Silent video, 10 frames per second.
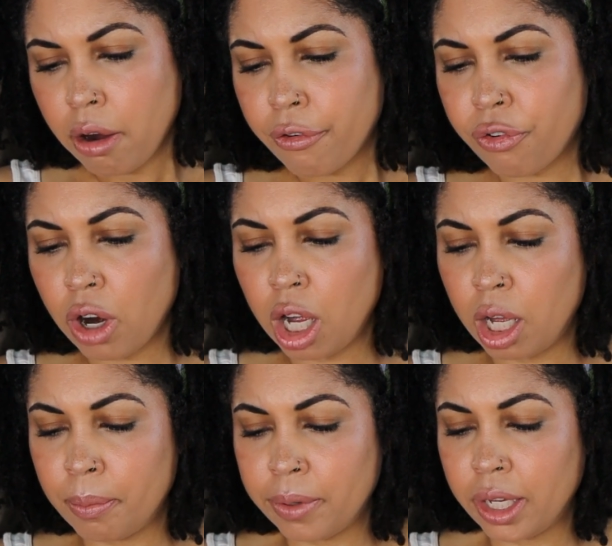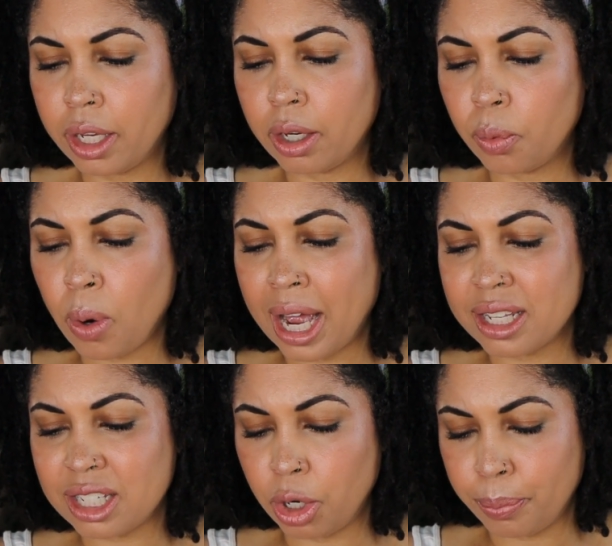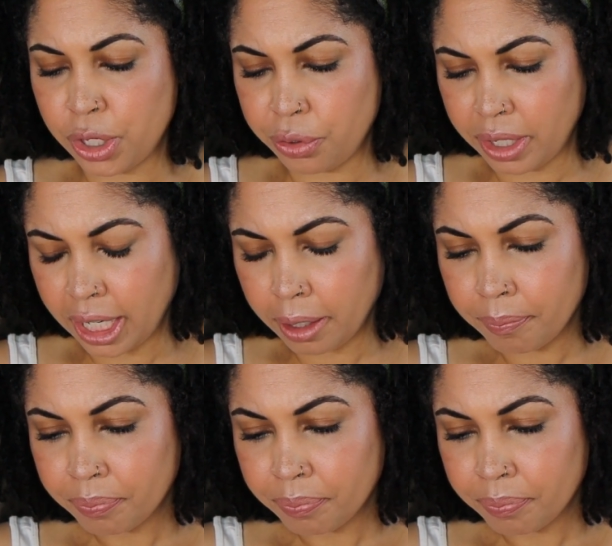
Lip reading: from YSL Beauty.